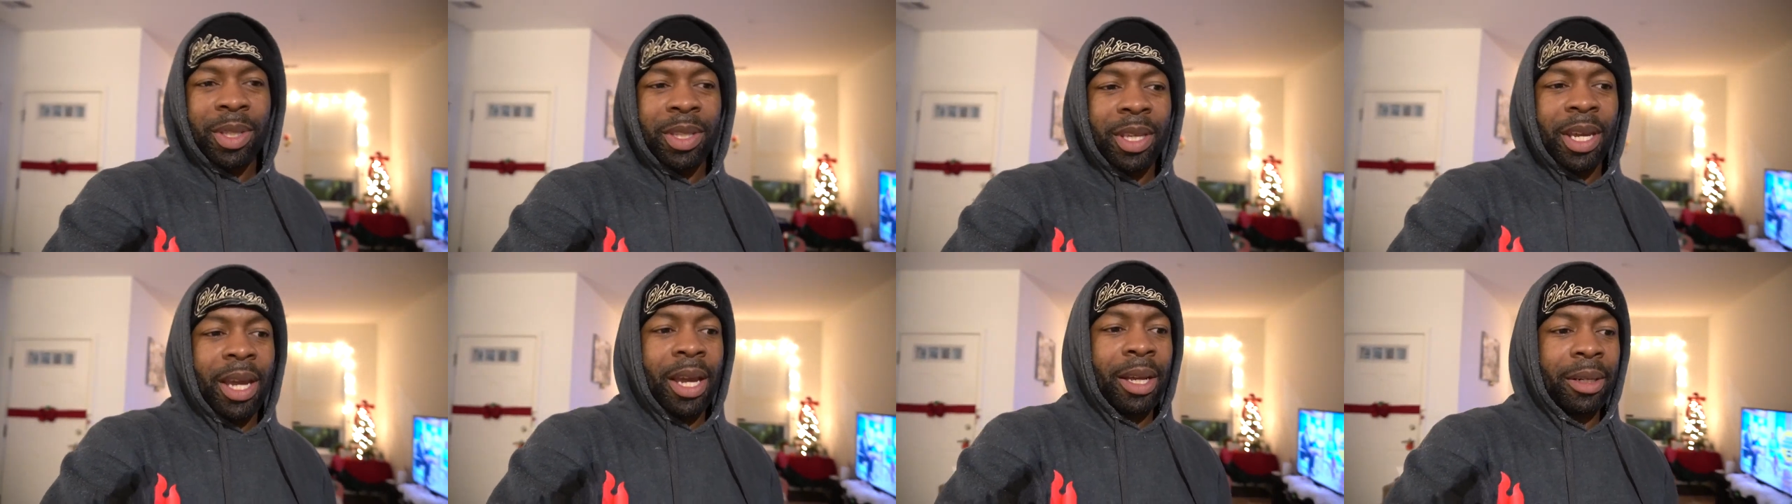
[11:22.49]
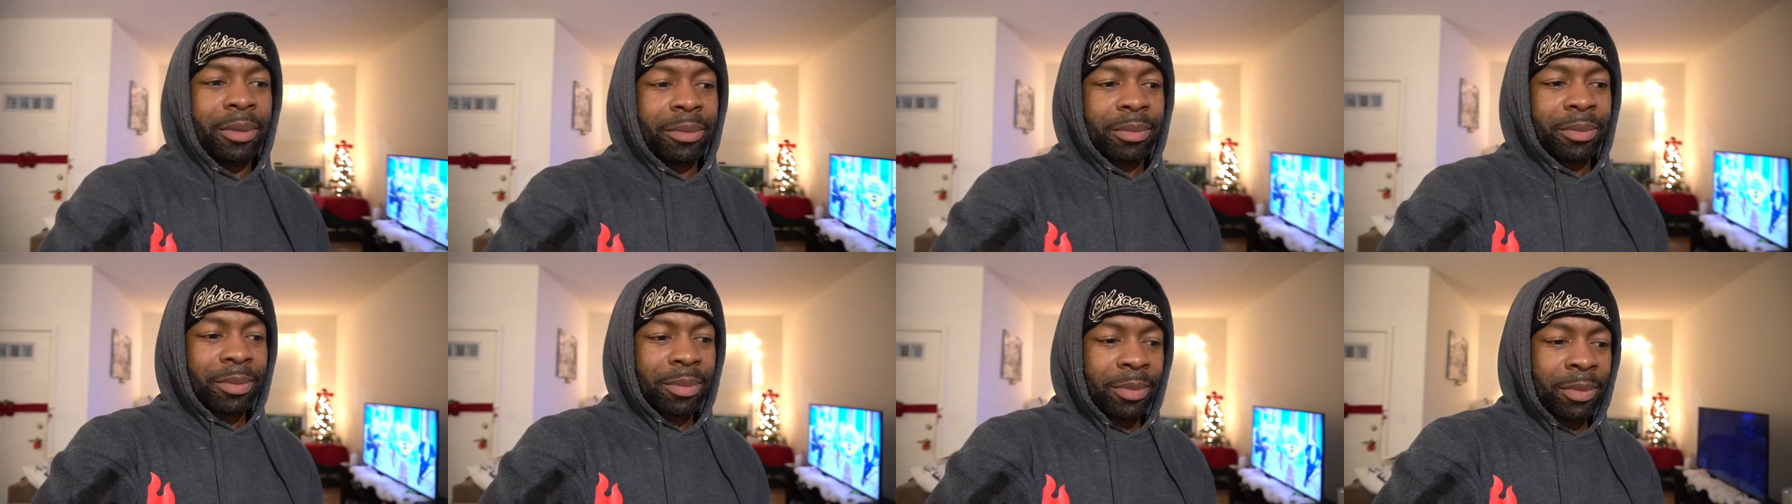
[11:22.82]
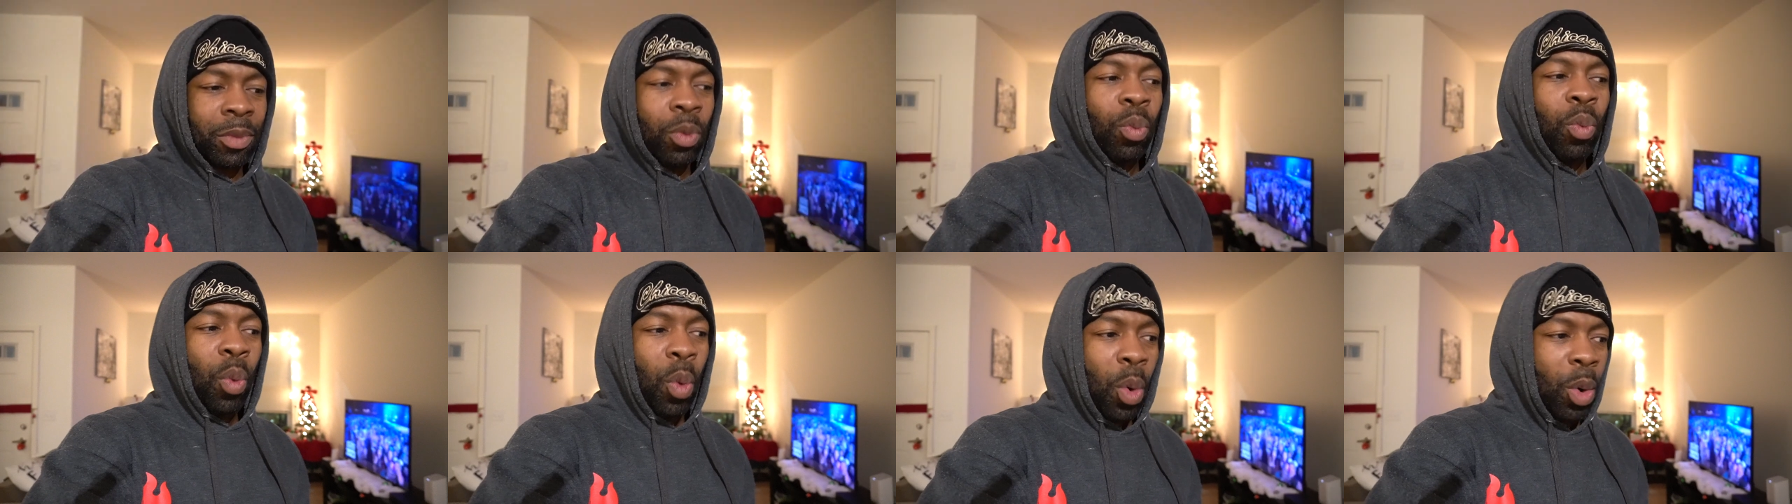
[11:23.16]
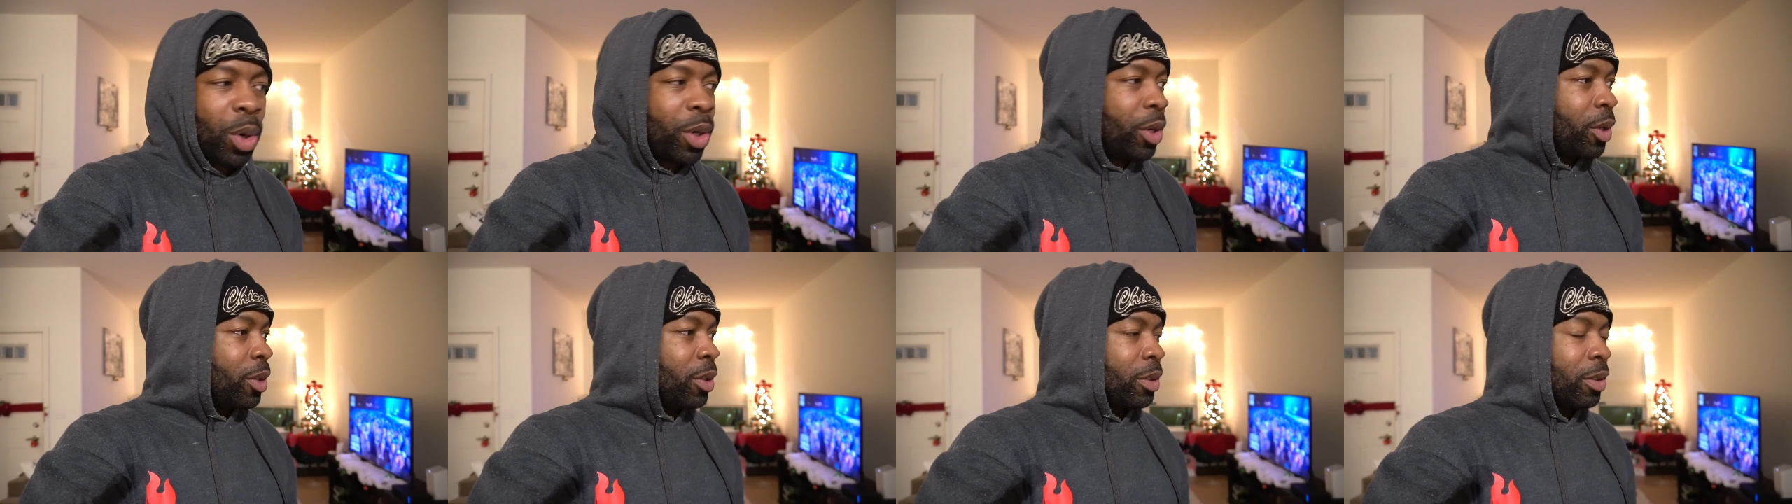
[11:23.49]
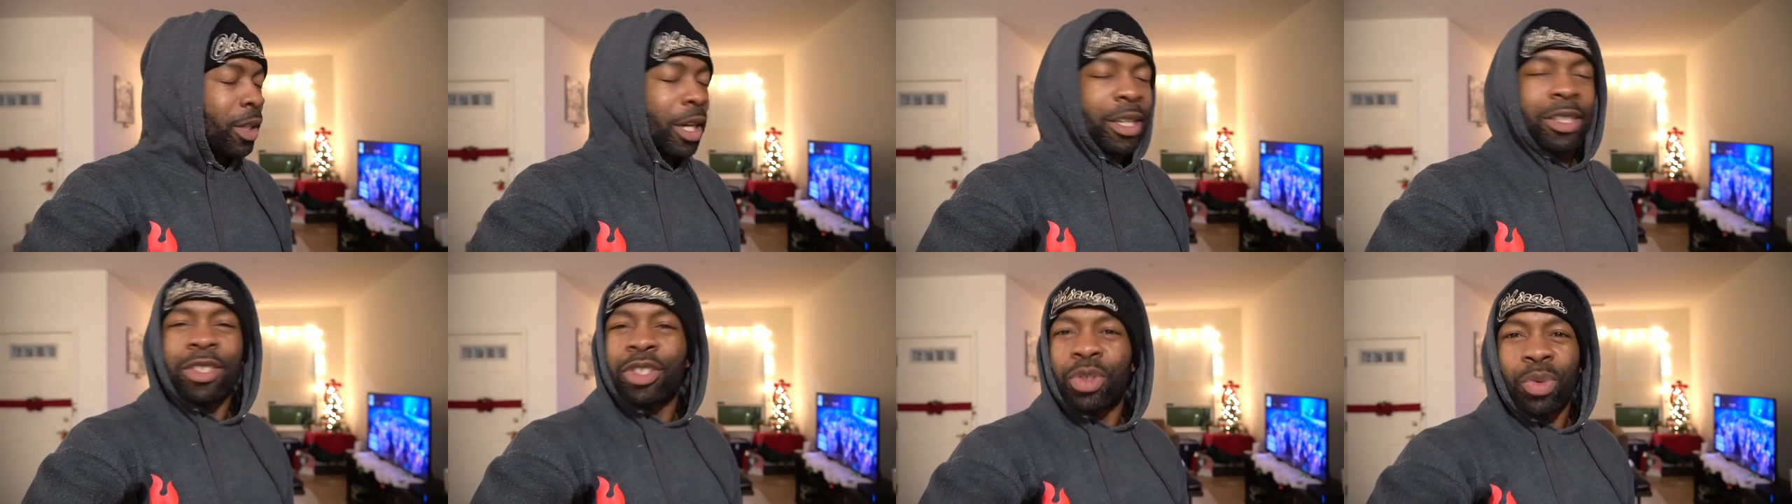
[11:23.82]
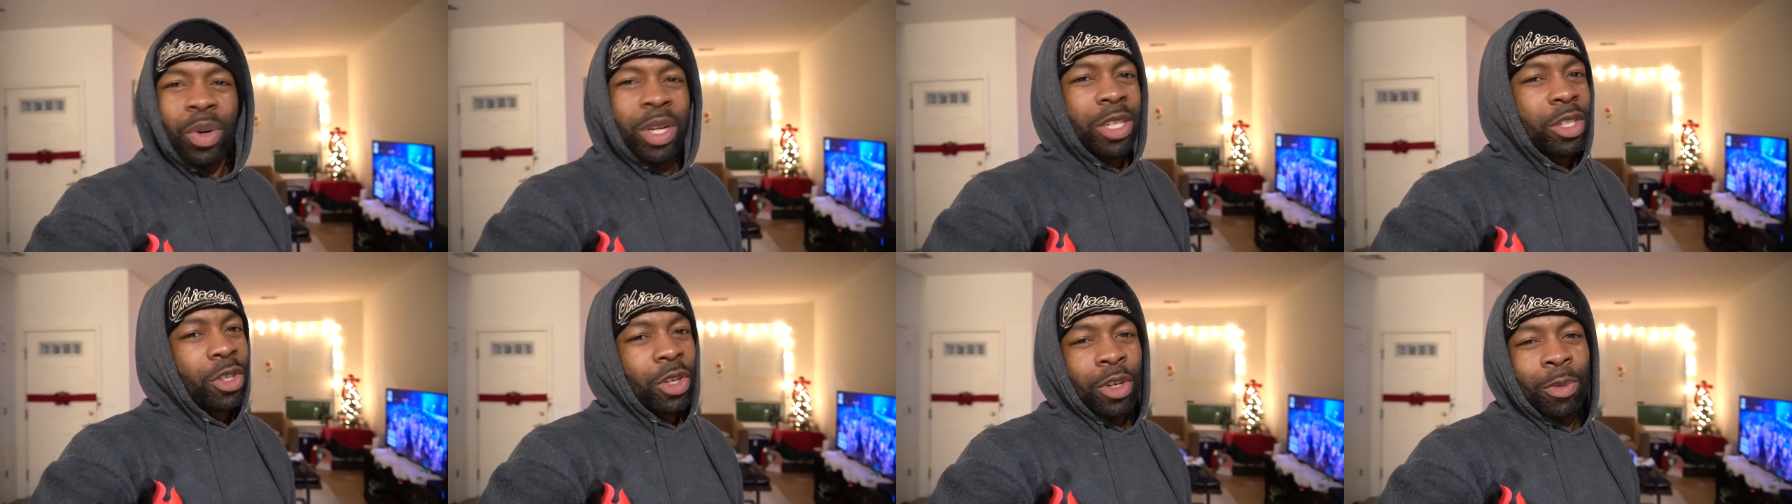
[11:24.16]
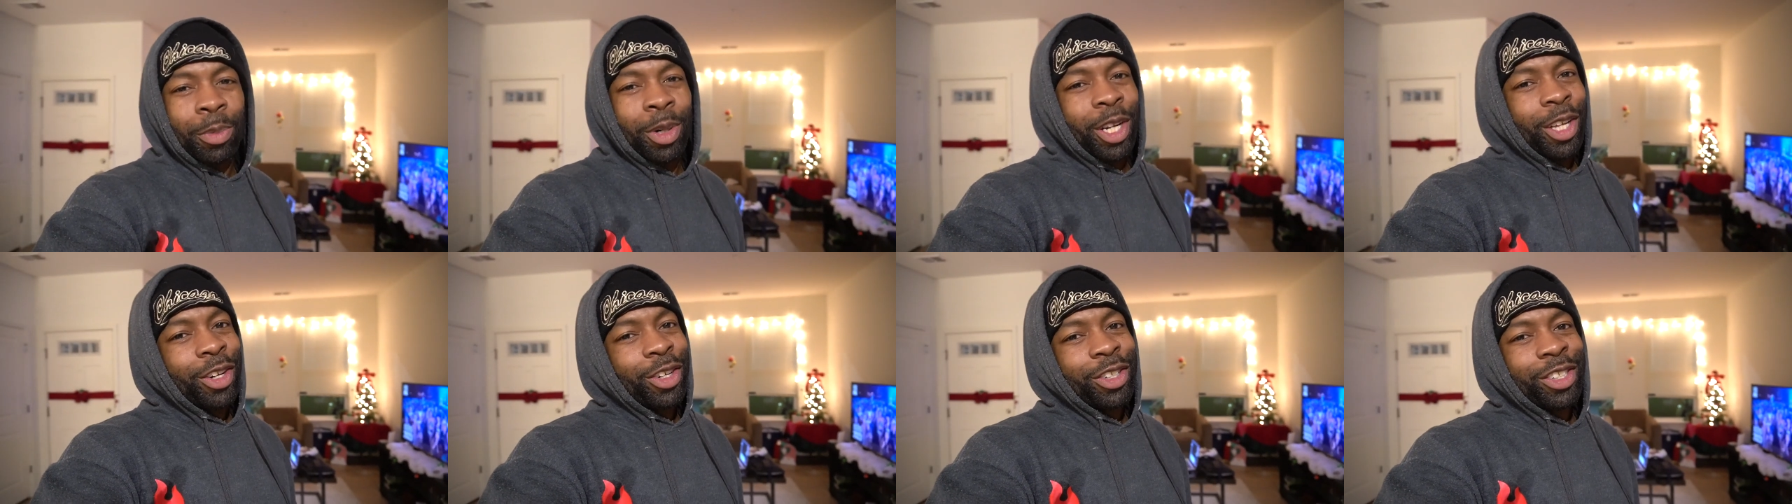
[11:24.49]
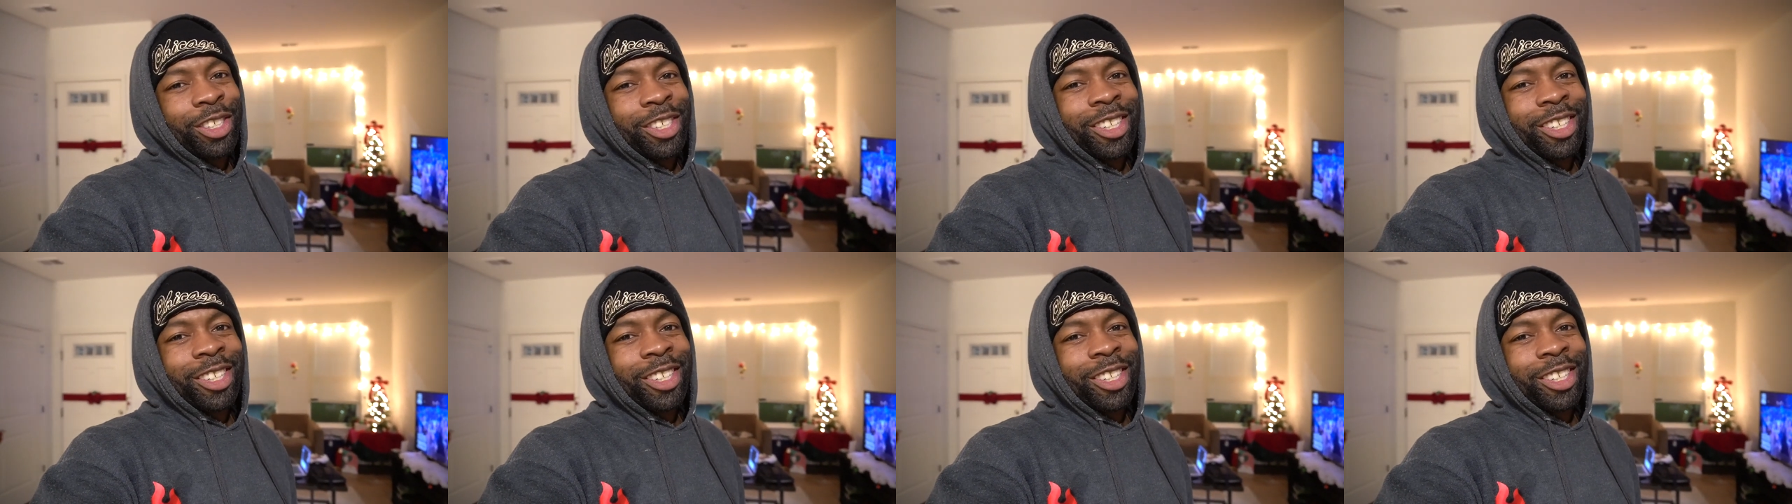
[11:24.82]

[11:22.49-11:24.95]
that. Warrior, like straight Terminator.